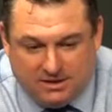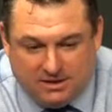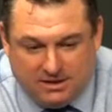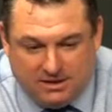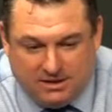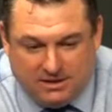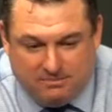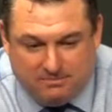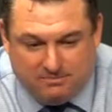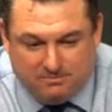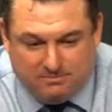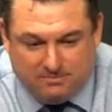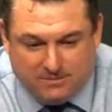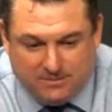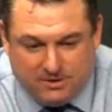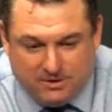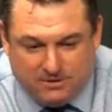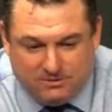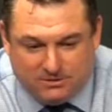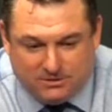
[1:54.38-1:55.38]
uh, um,
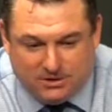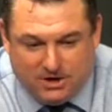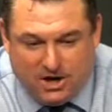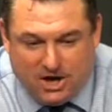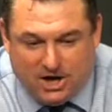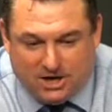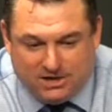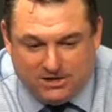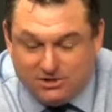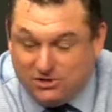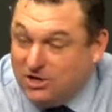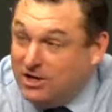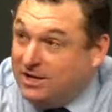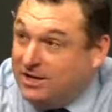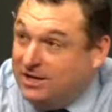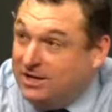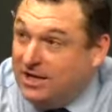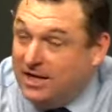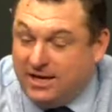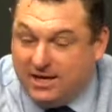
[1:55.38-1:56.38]
you know is a hockey
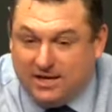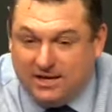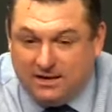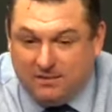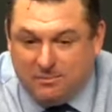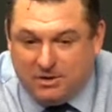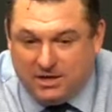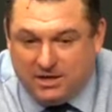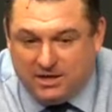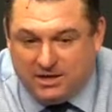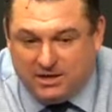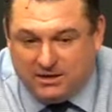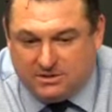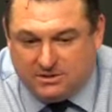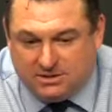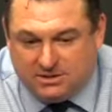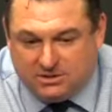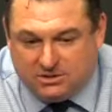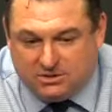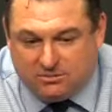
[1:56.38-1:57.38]
junkie like him, and, and
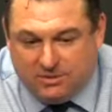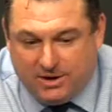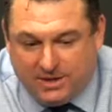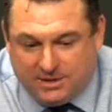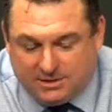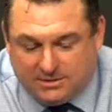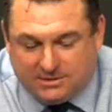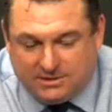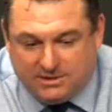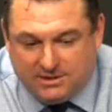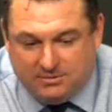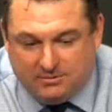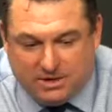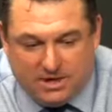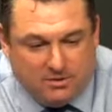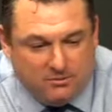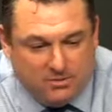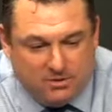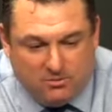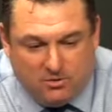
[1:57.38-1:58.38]
it's it's great to see him
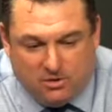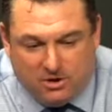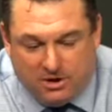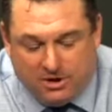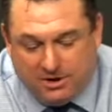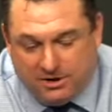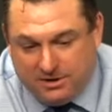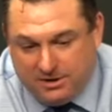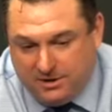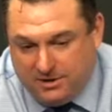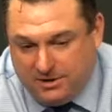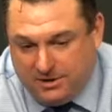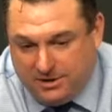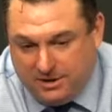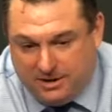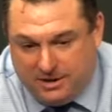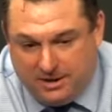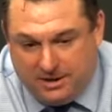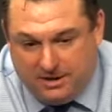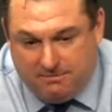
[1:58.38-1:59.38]
get rewarded.
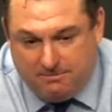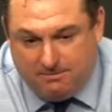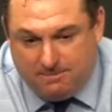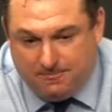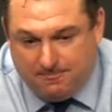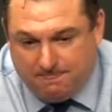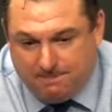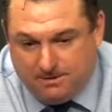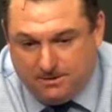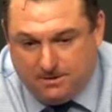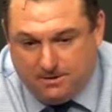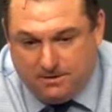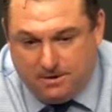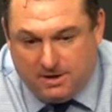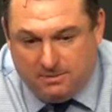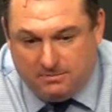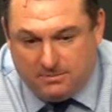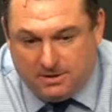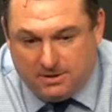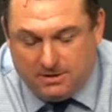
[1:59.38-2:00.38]
Um, you know,
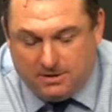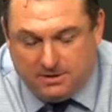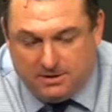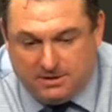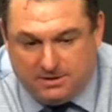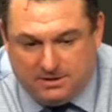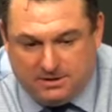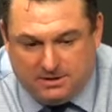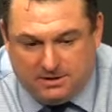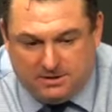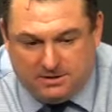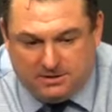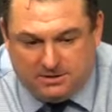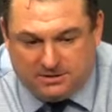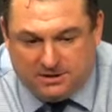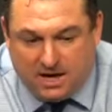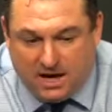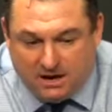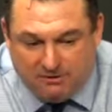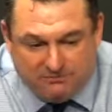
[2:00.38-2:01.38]
I'm, he,
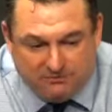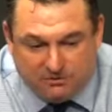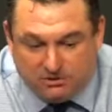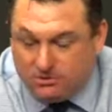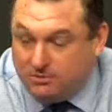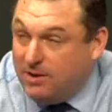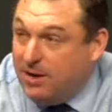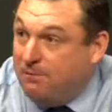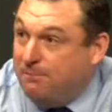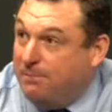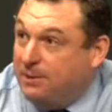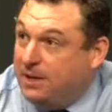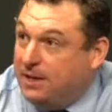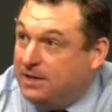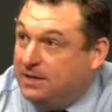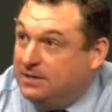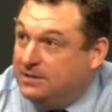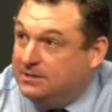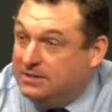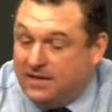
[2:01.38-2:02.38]
he's not a first round
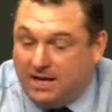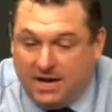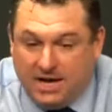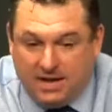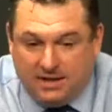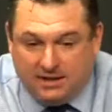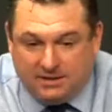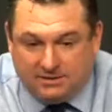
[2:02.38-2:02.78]
pick. He's a guy